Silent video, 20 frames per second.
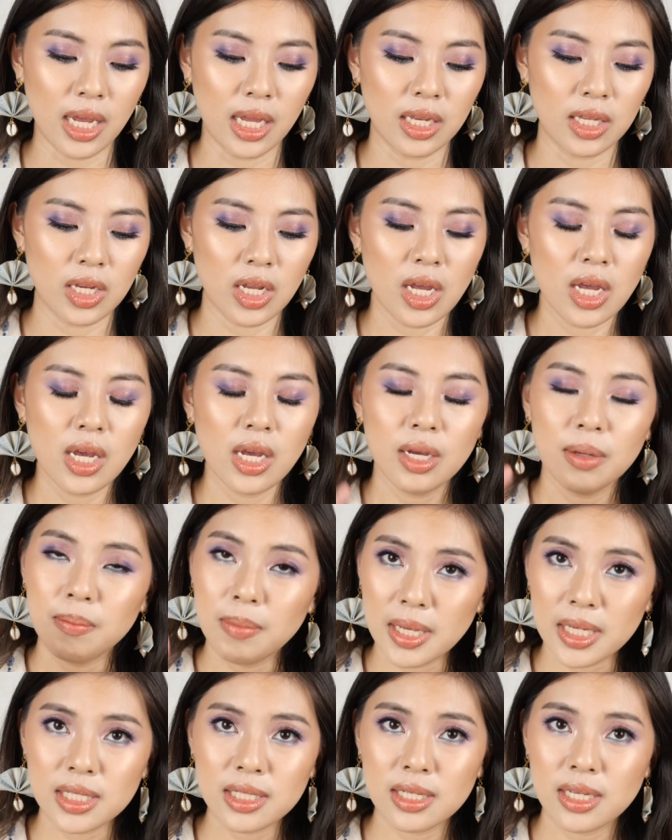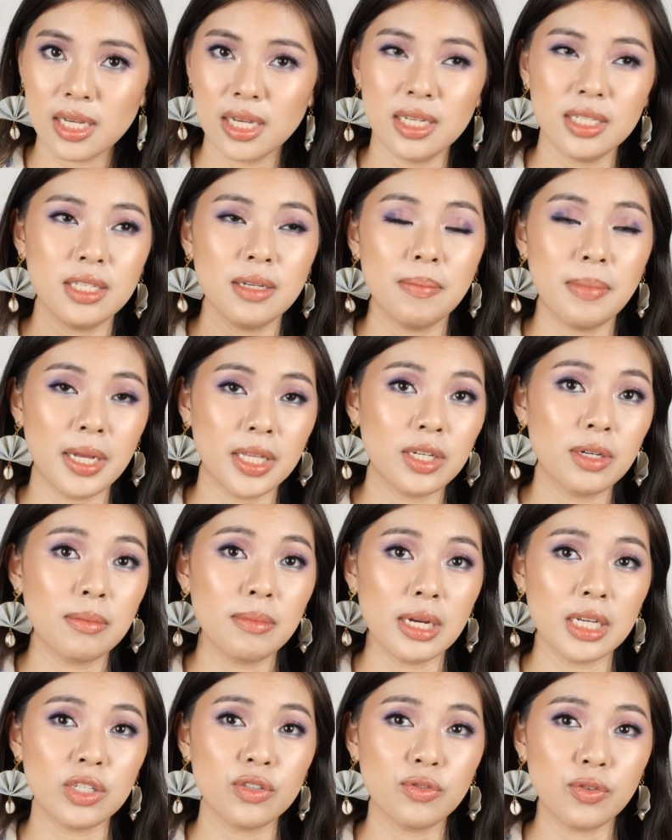And Bisque is a better
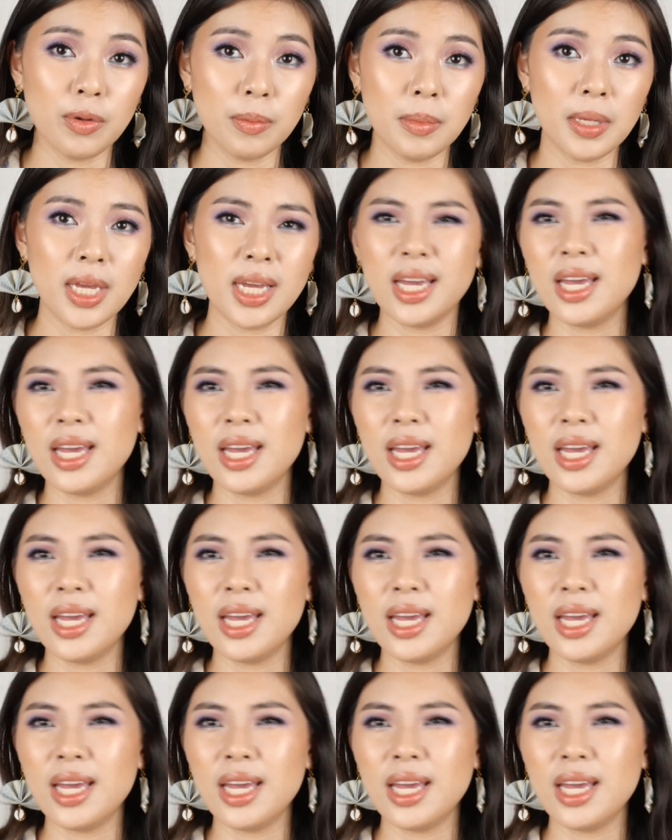match for me,